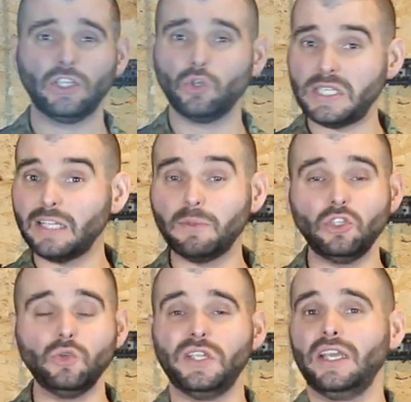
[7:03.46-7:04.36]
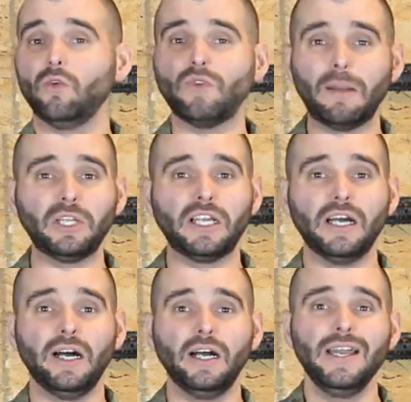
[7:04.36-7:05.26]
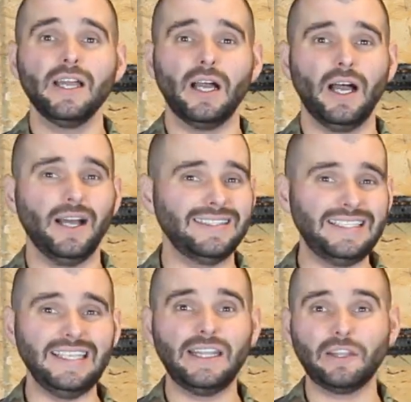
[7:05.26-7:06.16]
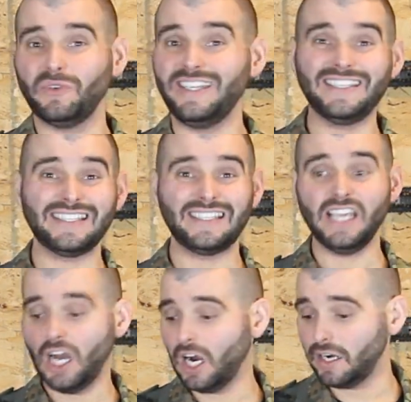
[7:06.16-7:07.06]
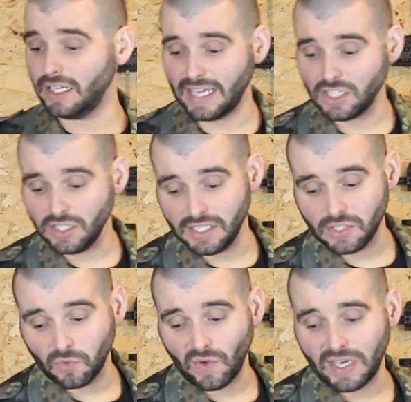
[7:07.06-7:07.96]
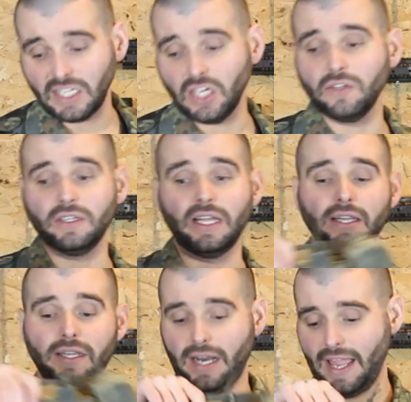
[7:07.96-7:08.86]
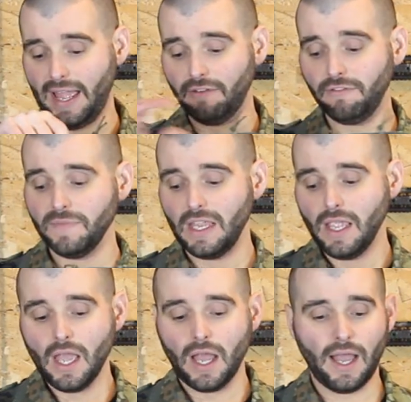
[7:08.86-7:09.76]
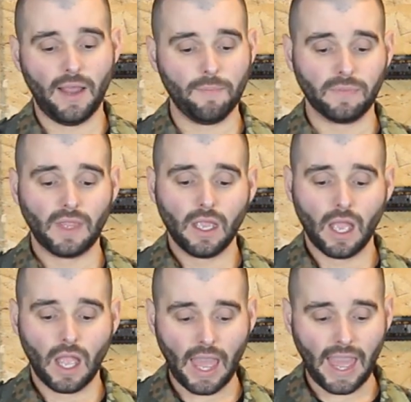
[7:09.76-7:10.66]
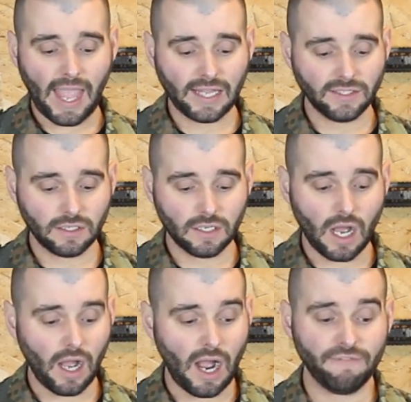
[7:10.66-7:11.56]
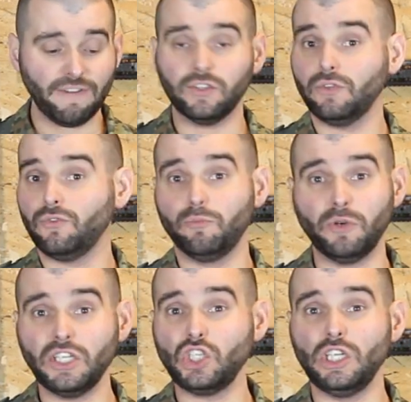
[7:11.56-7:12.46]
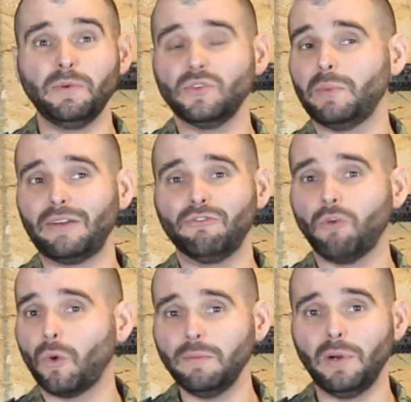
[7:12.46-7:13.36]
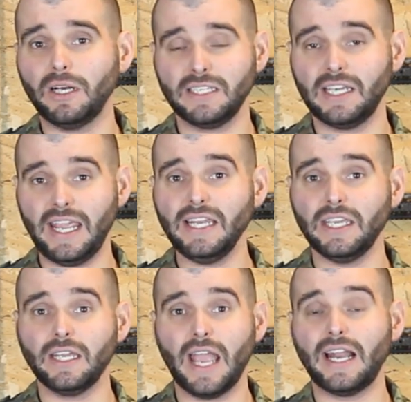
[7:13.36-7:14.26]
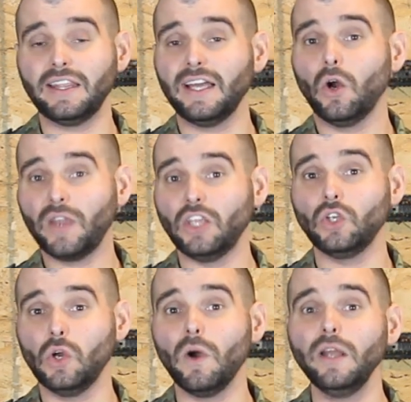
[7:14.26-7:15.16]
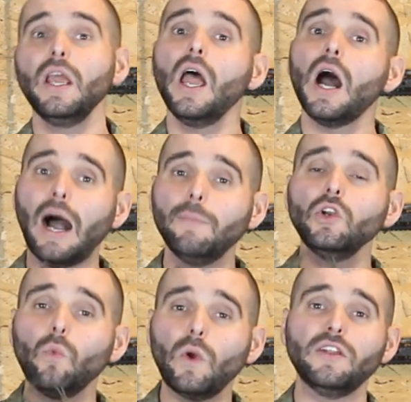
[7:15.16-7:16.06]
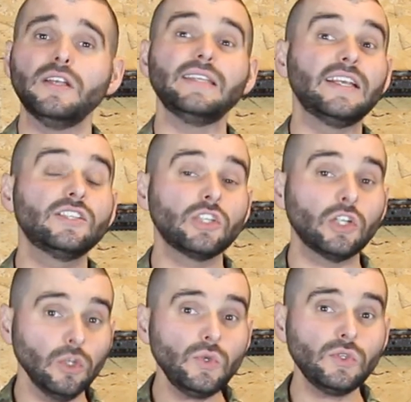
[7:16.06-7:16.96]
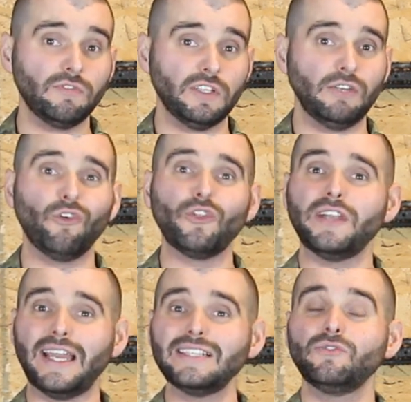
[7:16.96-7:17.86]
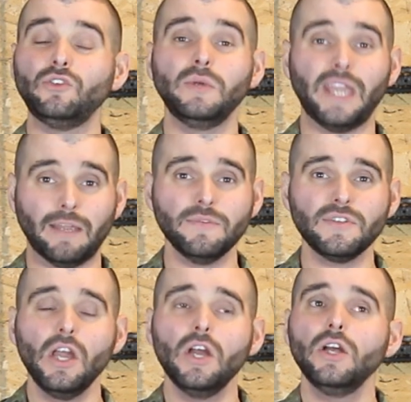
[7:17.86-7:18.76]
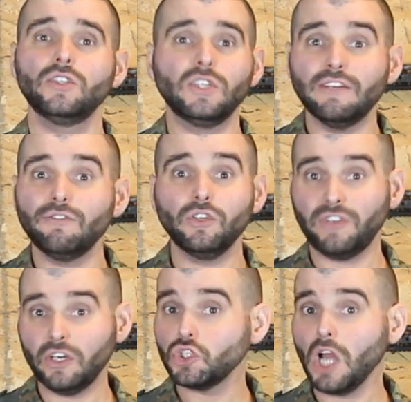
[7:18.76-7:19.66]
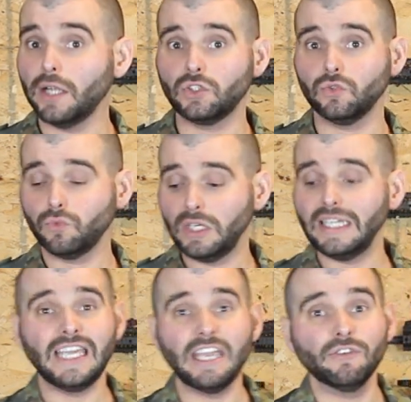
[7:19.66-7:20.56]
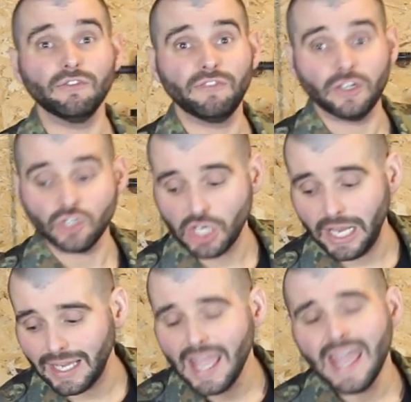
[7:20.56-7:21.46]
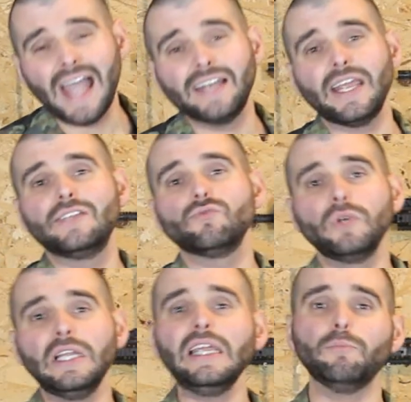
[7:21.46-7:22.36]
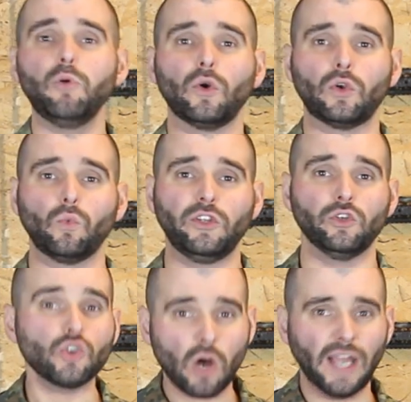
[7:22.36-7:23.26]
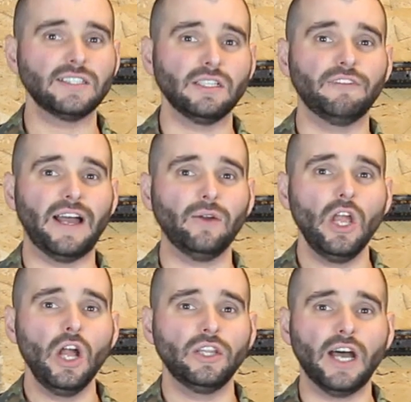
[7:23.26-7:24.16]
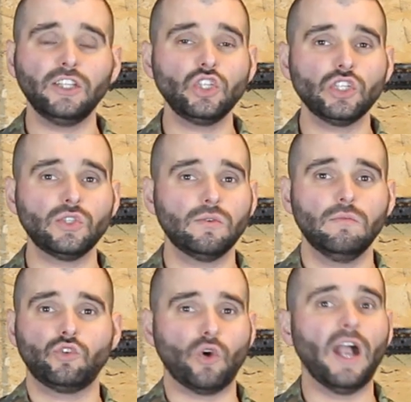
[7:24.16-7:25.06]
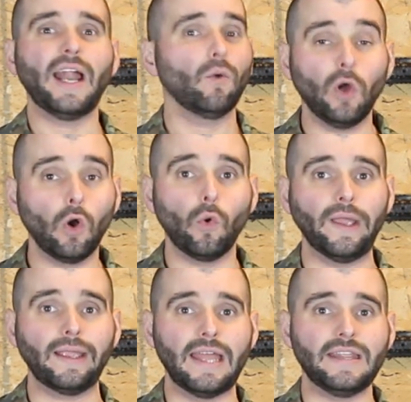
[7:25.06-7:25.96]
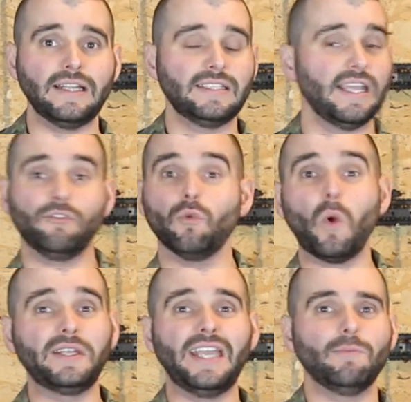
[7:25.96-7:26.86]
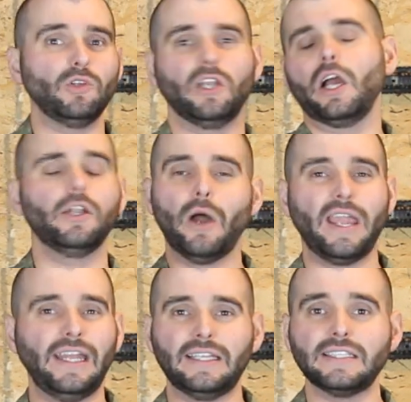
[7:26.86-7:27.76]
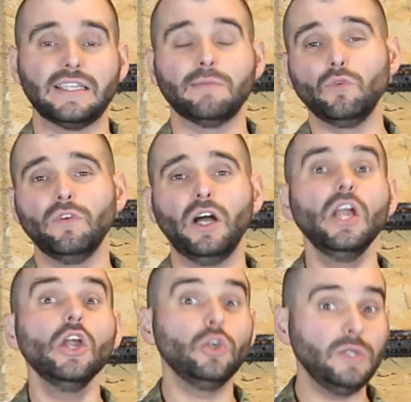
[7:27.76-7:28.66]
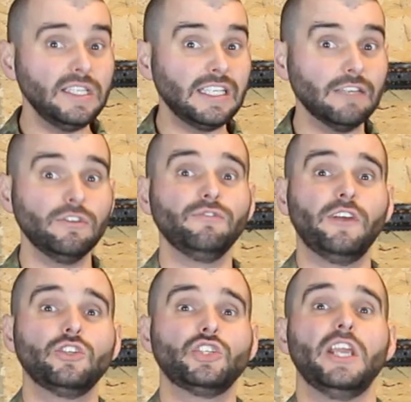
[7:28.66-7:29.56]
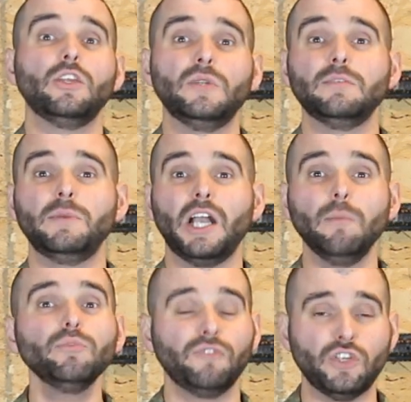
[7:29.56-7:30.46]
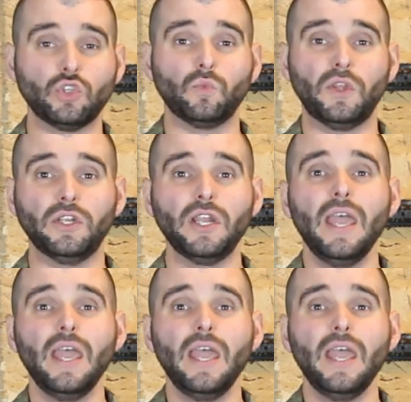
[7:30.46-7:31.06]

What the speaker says: Chris had been using, a replica D3CR. It's actually this one right here that I have. And I found it for pretty cheap. It was about $40 Canadian. And I thought, okay, you know what? I'm going to wear this exclusively for the next few games to give it a fair shot, to really give it a fair shake. And it's really important when you're trying stuff out, not to just try it out real quick and then say for one game, you're like, oh no, I hate this, and then move on. You need to give it a fair shake. You need to become proficient with it.